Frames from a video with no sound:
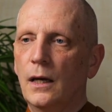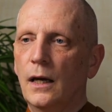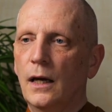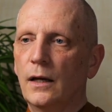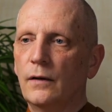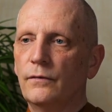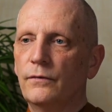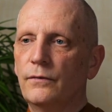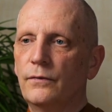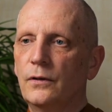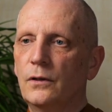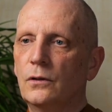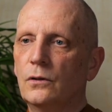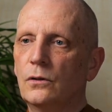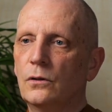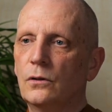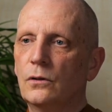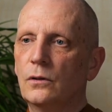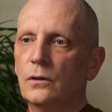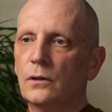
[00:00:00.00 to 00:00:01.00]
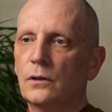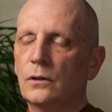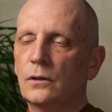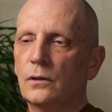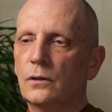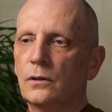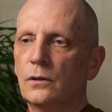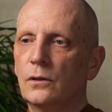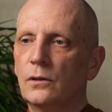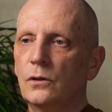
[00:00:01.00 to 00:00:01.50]
and fear
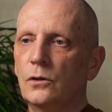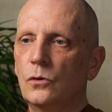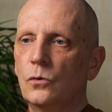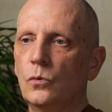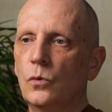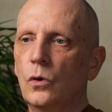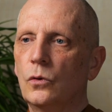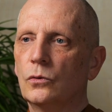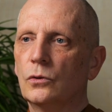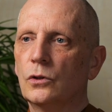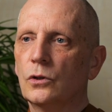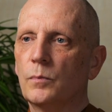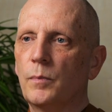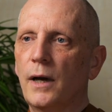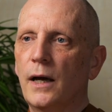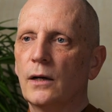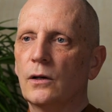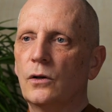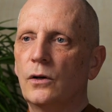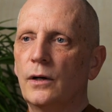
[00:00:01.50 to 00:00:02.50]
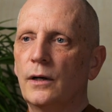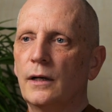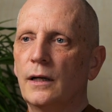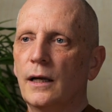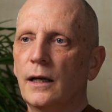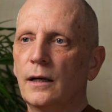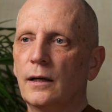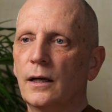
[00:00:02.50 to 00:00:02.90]
you won't look back on